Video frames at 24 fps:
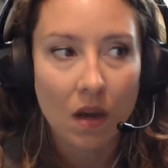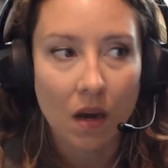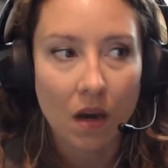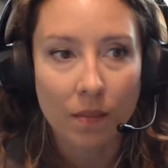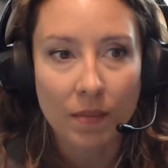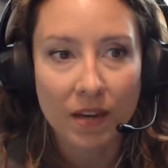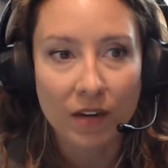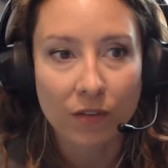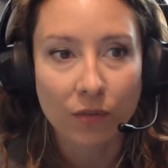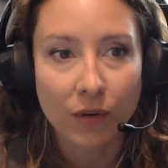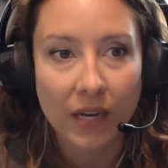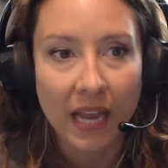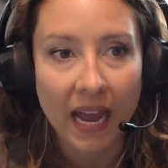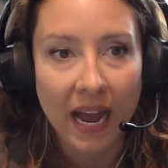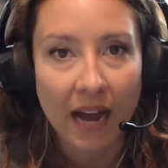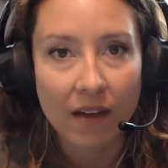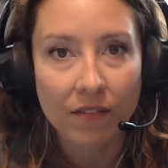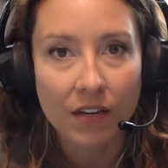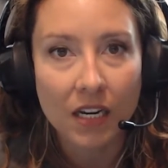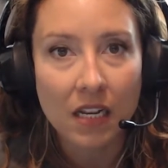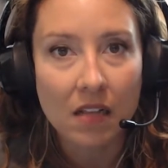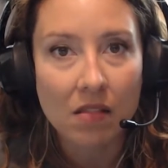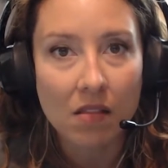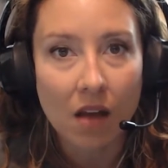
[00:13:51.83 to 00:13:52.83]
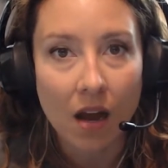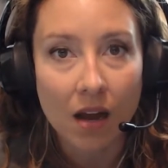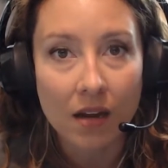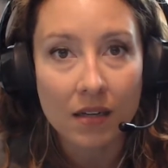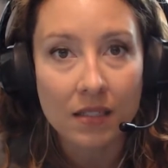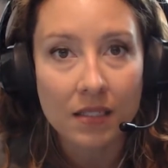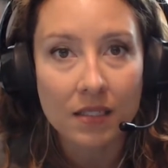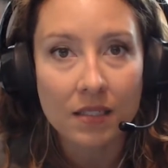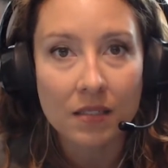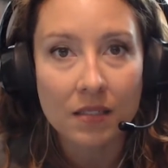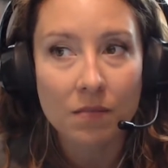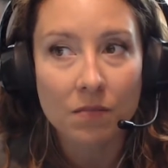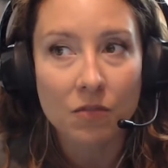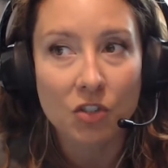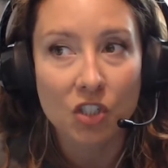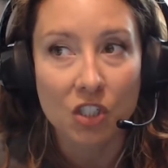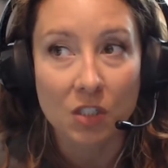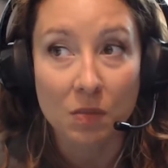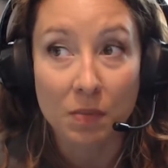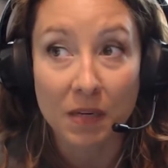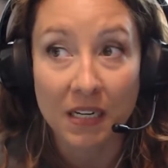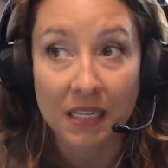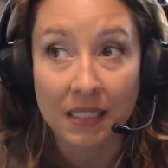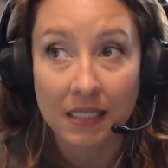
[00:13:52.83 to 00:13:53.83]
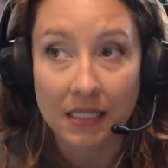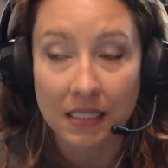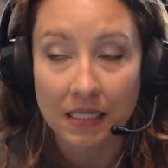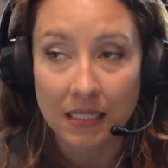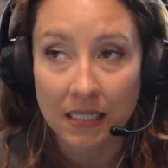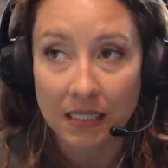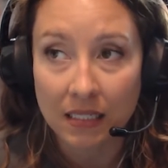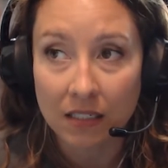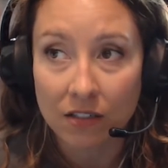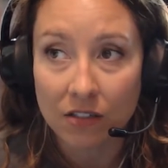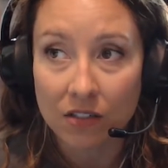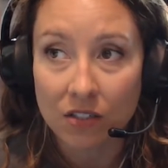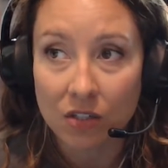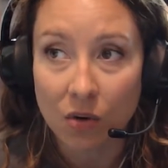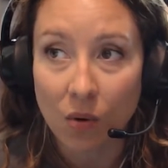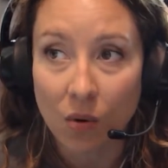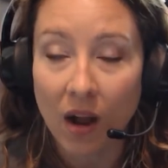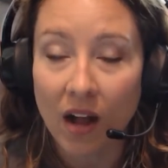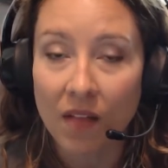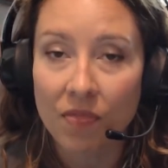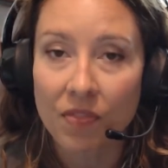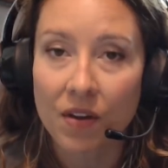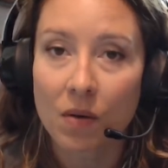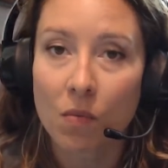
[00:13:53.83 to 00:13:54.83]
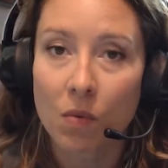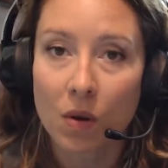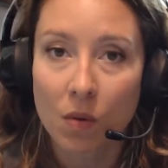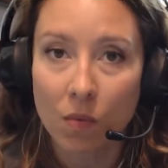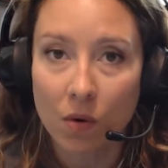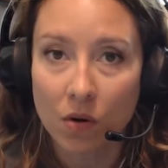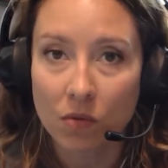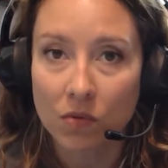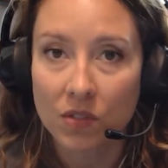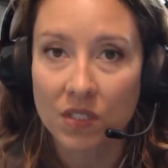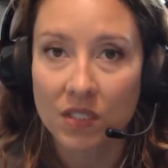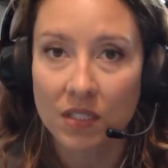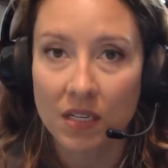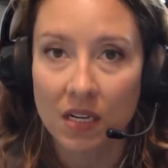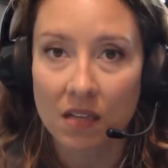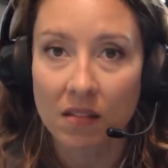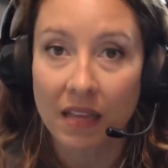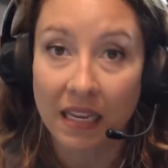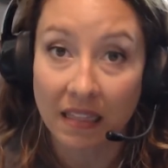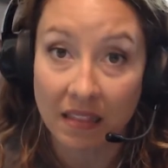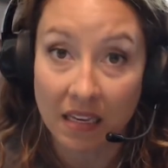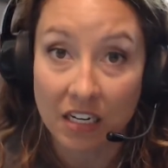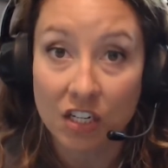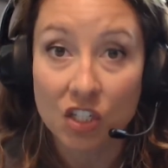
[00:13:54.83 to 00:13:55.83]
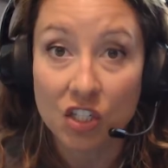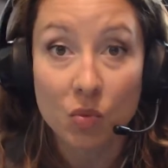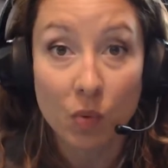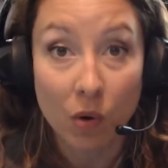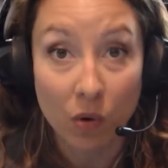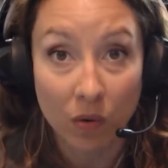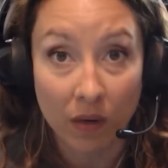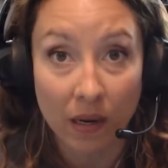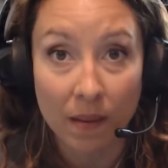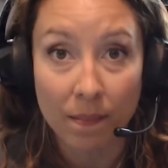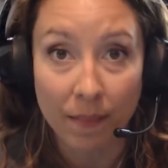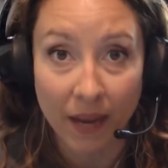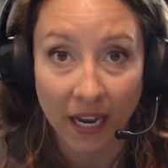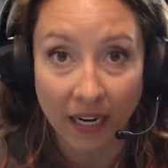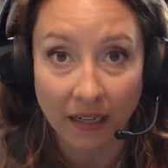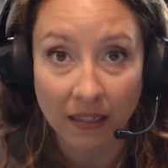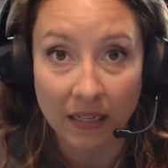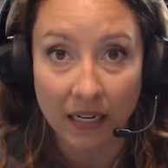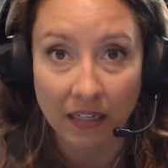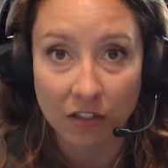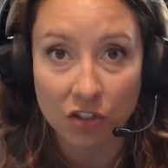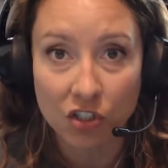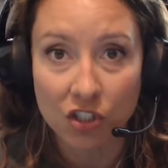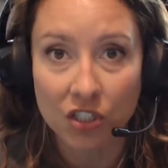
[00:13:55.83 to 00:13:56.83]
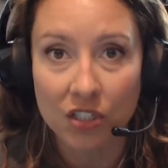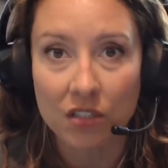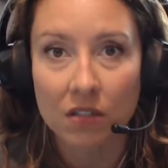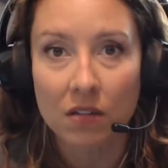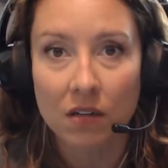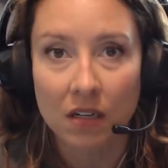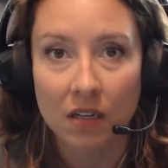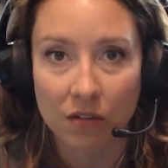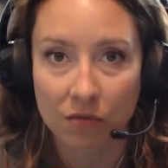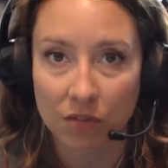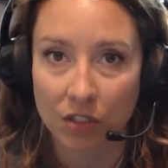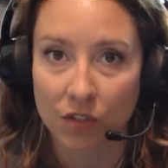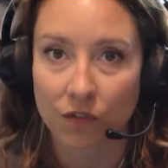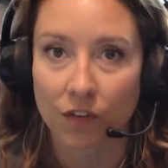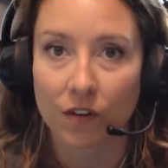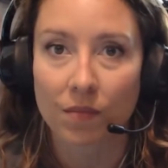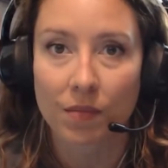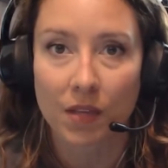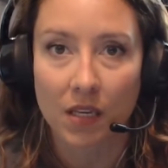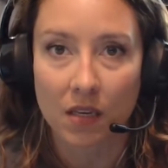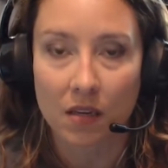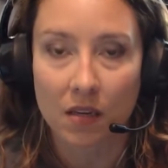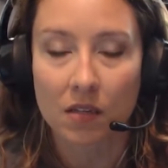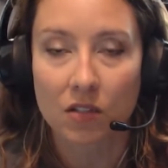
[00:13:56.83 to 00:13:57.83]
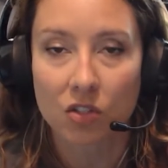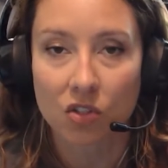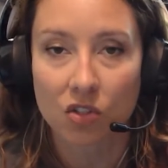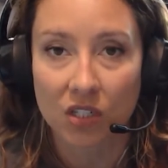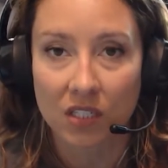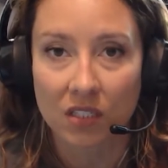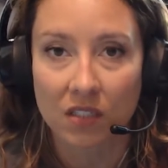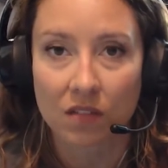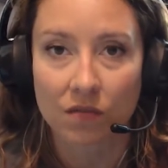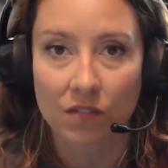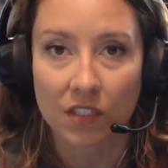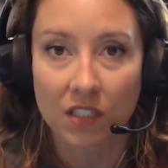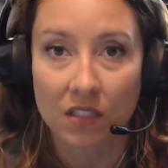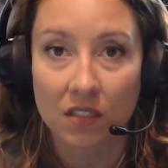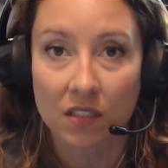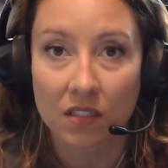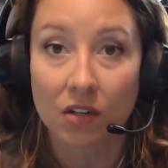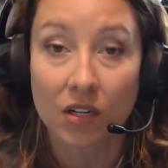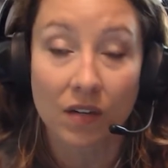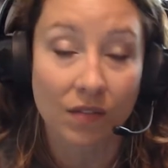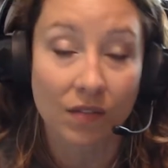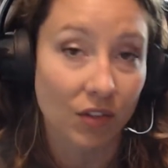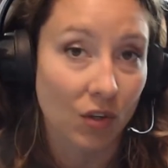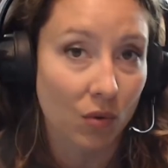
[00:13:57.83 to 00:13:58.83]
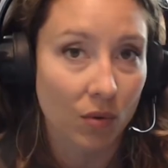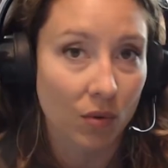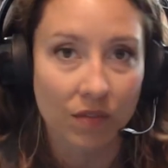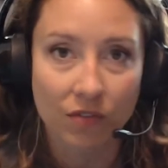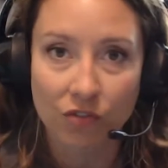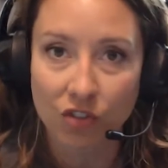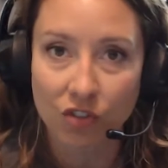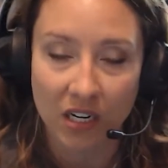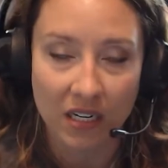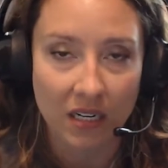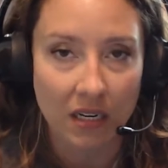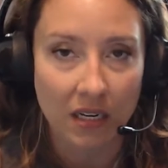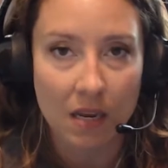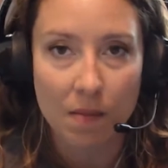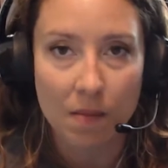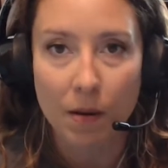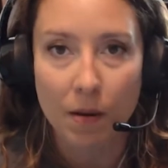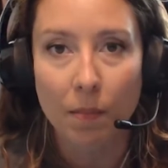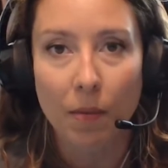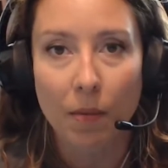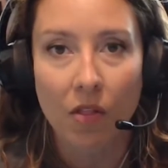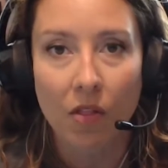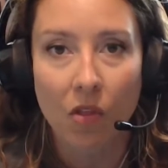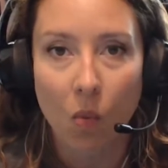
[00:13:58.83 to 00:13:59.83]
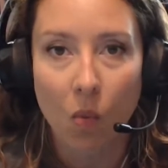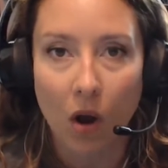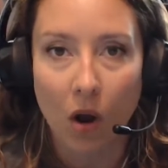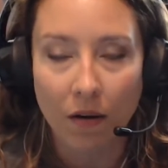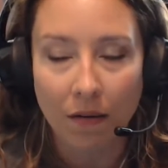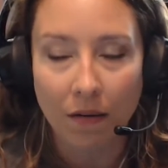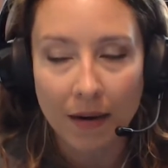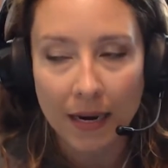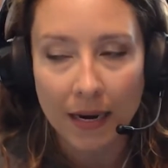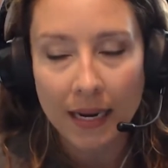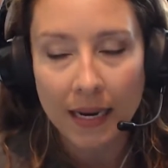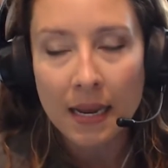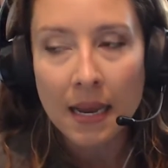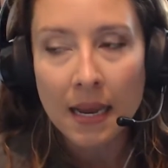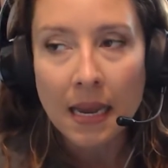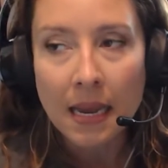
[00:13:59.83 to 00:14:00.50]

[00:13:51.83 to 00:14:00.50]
If we have any loss, just because it did get so hot that we won't see, like they just won't come back next year. And it was from the heat stress of this year, even though we've tried to keep up on the watering.